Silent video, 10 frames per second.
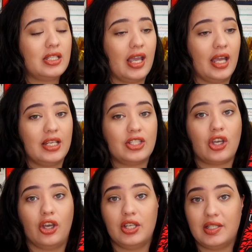and
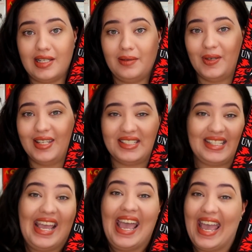her
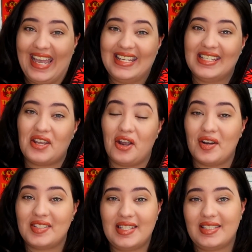demon and her
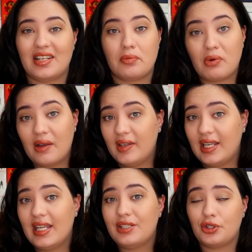assistant Brevity